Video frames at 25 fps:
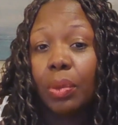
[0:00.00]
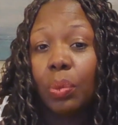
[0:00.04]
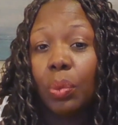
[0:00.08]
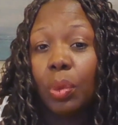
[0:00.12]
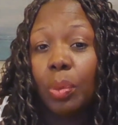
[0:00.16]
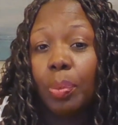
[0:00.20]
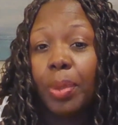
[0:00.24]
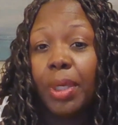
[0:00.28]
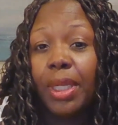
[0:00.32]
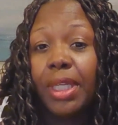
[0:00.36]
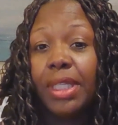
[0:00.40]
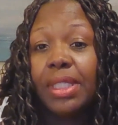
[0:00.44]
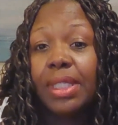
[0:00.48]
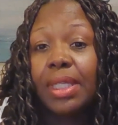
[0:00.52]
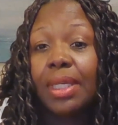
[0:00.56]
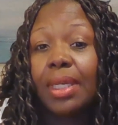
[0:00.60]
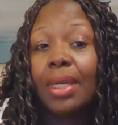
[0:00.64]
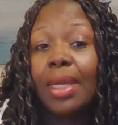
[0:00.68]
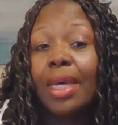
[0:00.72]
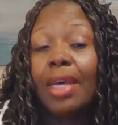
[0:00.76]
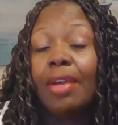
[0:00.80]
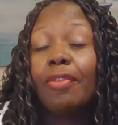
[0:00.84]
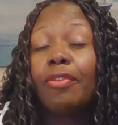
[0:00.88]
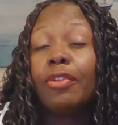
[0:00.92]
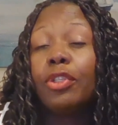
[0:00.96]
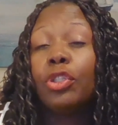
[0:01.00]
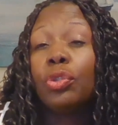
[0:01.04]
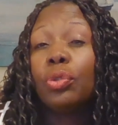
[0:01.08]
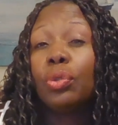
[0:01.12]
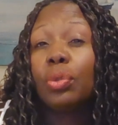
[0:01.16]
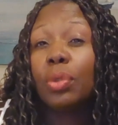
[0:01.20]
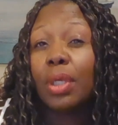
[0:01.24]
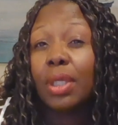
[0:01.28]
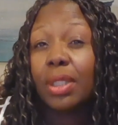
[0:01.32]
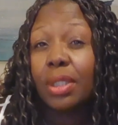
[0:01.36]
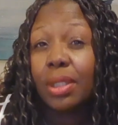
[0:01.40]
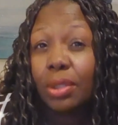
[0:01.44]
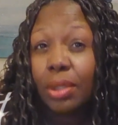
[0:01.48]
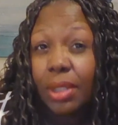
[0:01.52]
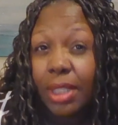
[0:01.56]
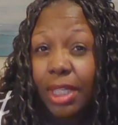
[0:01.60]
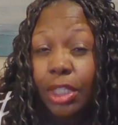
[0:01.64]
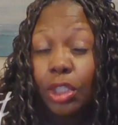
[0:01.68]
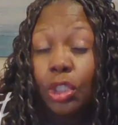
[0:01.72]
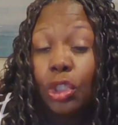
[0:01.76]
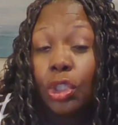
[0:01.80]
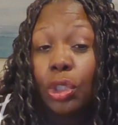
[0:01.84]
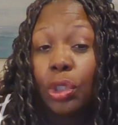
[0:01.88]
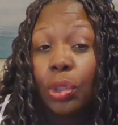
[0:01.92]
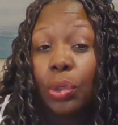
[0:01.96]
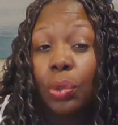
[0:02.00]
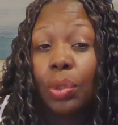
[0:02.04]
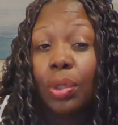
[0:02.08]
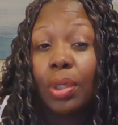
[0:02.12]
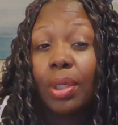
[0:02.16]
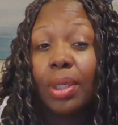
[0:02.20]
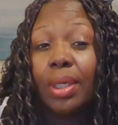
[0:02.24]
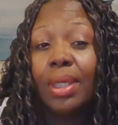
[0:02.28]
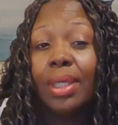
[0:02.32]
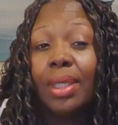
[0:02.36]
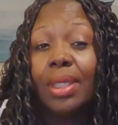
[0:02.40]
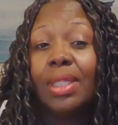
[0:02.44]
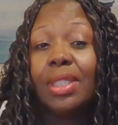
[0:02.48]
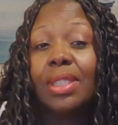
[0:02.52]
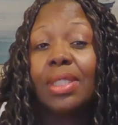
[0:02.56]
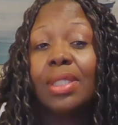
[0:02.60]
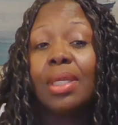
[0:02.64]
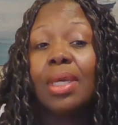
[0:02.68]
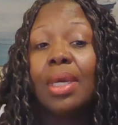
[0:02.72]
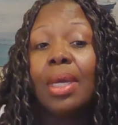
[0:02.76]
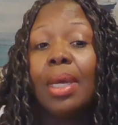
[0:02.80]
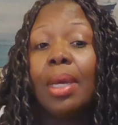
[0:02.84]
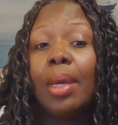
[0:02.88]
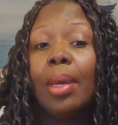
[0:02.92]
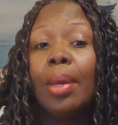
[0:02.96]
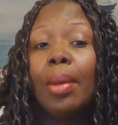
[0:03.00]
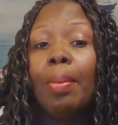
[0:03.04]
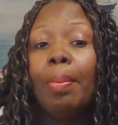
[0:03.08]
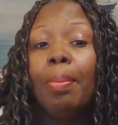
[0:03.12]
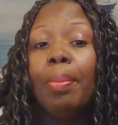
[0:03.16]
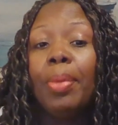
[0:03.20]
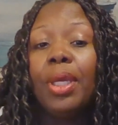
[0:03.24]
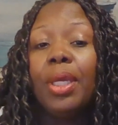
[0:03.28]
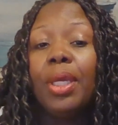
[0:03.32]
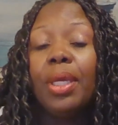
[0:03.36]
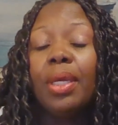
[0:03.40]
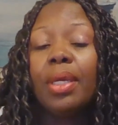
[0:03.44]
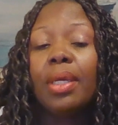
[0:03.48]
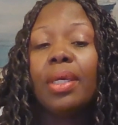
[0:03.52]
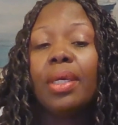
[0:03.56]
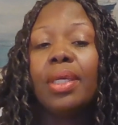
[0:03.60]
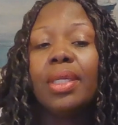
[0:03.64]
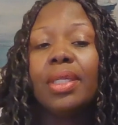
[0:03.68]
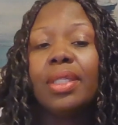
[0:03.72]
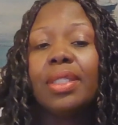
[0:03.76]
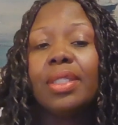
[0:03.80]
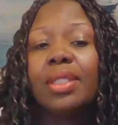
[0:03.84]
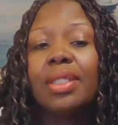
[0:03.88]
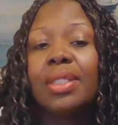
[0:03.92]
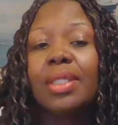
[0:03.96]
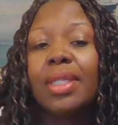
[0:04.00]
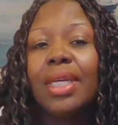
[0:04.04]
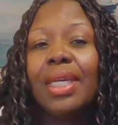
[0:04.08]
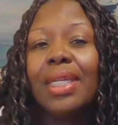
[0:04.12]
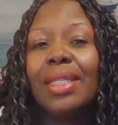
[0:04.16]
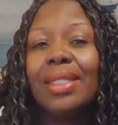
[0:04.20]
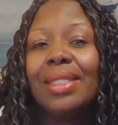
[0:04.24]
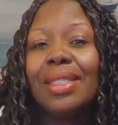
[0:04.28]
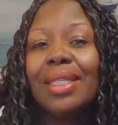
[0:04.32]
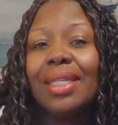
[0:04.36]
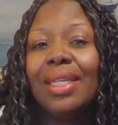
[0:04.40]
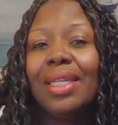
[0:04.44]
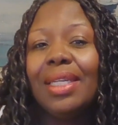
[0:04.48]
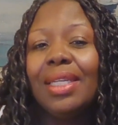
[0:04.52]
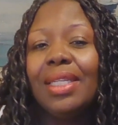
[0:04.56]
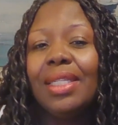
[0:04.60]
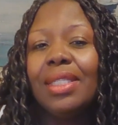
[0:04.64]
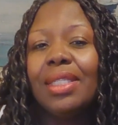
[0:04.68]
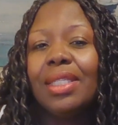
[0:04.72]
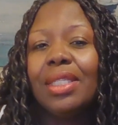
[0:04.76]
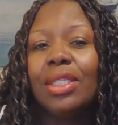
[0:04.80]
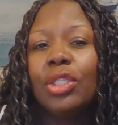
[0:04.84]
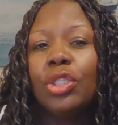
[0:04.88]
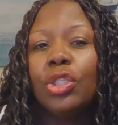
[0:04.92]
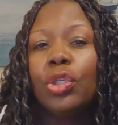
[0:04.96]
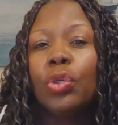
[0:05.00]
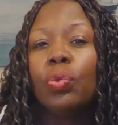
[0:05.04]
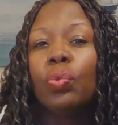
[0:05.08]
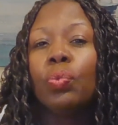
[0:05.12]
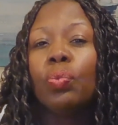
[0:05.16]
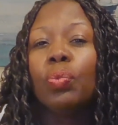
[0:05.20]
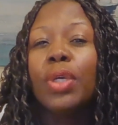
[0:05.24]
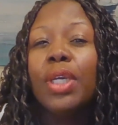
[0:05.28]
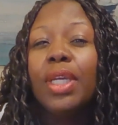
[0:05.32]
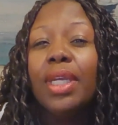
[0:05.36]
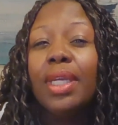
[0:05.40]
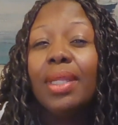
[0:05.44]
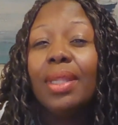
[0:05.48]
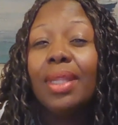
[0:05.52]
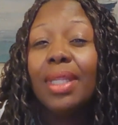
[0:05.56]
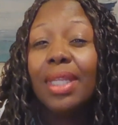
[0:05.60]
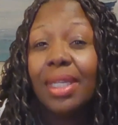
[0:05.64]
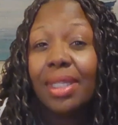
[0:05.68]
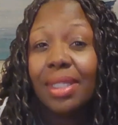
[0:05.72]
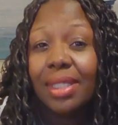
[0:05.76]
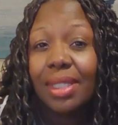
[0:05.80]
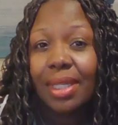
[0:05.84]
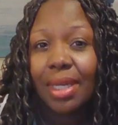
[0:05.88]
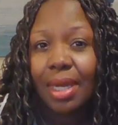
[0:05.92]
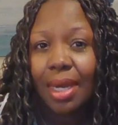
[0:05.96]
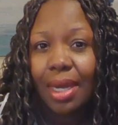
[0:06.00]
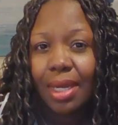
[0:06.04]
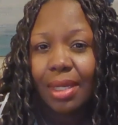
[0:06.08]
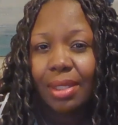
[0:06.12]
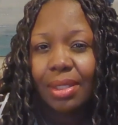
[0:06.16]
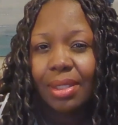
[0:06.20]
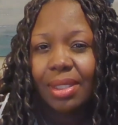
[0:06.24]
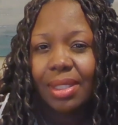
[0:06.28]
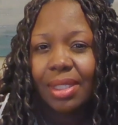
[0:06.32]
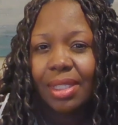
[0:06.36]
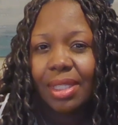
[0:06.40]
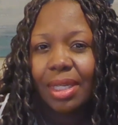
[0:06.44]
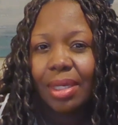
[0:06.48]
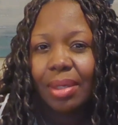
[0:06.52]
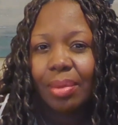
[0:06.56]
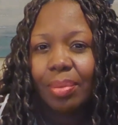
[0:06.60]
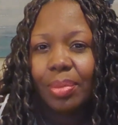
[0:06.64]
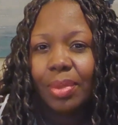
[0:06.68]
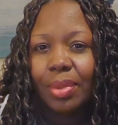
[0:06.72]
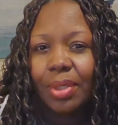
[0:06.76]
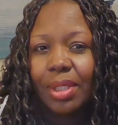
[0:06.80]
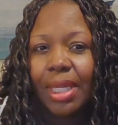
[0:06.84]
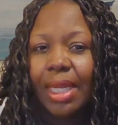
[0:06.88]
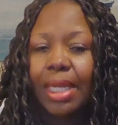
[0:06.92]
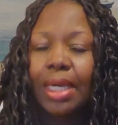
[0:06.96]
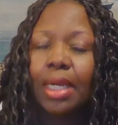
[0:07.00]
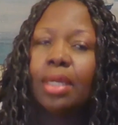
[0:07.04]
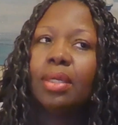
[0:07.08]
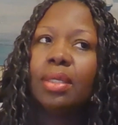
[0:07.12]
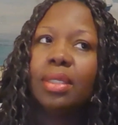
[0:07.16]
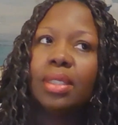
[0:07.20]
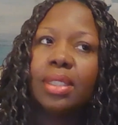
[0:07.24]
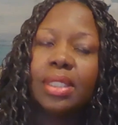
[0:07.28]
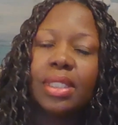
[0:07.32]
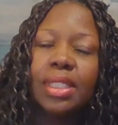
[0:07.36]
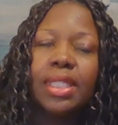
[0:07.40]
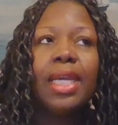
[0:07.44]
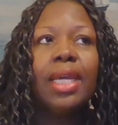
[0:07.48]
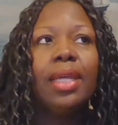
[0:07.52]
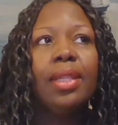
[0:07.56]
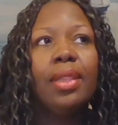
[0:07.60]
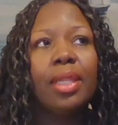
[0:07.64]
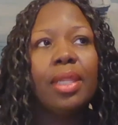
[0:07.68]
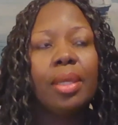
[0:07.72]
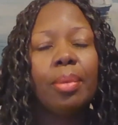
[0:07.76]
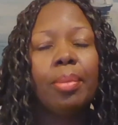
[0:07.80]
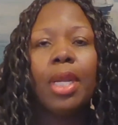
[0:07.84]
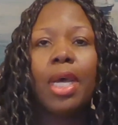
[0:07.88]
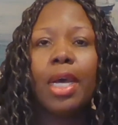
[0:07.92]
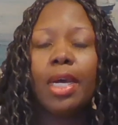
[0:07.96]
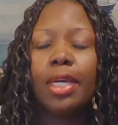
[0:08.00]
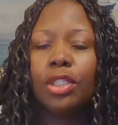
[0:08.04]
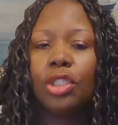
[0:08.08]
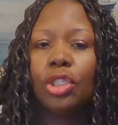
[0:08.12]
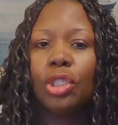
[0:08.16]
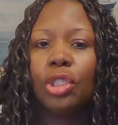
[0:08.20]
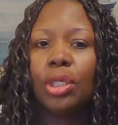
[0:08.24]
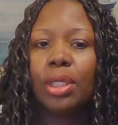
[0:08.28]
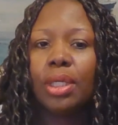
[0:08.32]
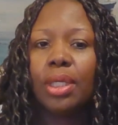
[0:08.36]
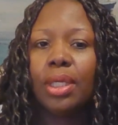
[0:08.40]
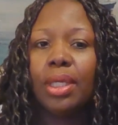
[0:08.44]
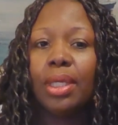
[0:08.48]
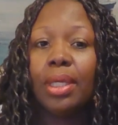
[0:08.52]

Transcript: placing a lot of attention on is because it's easy to read these concepts and understand them logically,